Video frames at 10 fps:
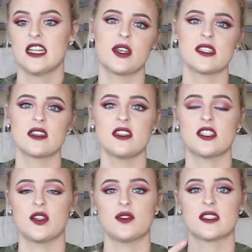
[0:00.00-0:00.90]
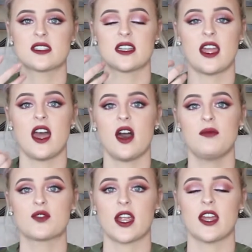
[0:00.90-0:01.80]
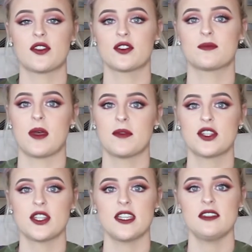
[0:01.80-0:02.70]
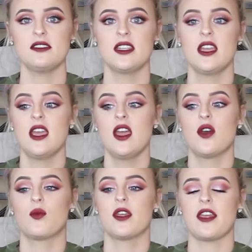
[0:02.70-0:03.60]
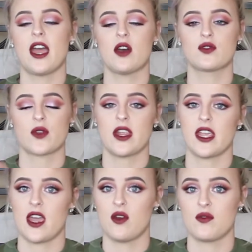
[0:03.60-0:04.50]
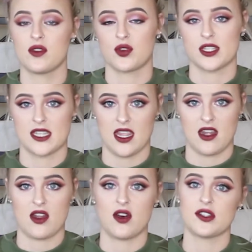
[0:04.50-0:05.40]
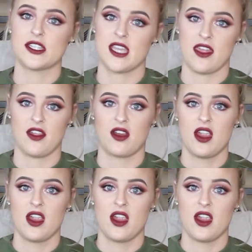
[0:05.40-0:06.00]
What it's going to do is it's going to help dry out those blemishes without drying out your skin altogether.